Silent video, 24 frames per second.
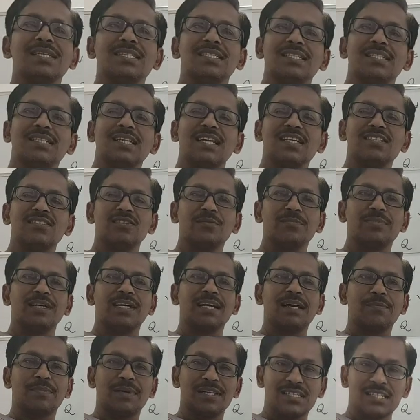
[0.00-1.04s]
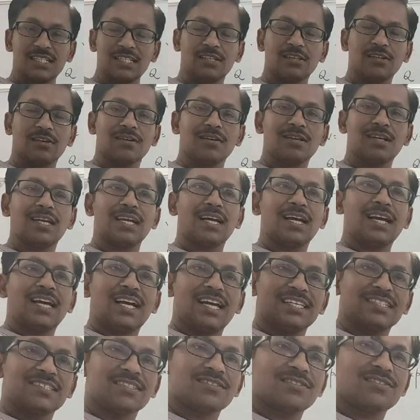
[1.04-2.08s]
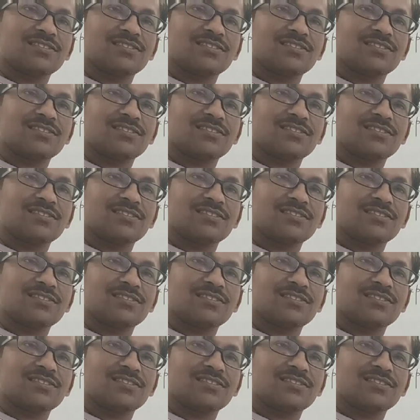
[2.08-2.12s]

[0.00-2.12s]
capacitance of a capacitor